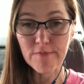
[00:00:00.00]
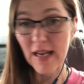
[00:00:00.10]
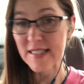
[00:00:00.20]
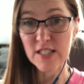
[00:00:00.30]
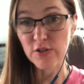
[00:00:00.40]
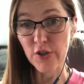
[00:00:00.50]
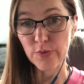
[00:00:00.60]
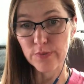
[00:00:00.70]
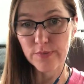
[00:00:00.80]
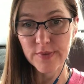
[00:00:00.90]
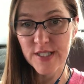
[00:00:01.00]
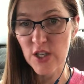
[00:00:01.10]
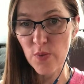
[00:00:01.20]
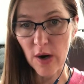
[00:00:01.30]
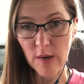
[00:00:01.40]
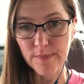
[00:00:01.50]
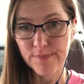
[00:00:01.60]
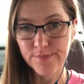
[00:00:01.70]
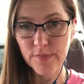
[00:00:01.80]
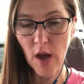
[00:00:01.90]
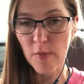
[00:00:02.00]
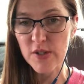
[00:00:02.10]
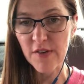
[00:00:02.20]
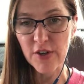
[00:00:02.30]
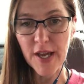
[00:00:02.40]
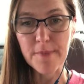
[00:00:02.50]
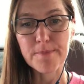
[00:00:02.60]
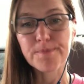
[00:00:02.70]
I still do. Still wear them almost every day.